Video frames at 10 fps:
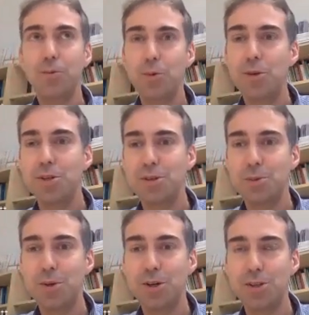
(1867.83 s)
what we do
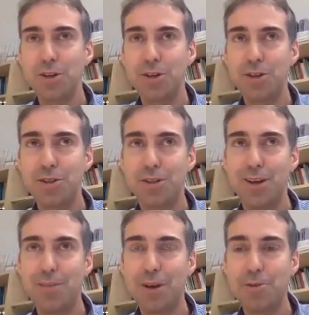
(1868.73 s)
is we ask learners
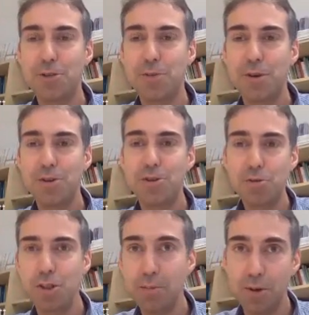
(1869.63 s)
about their experience
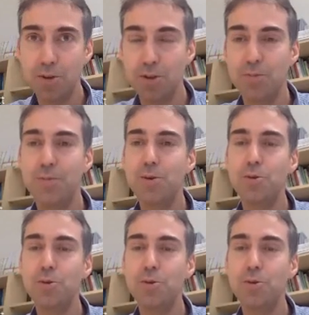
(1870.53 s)
during the module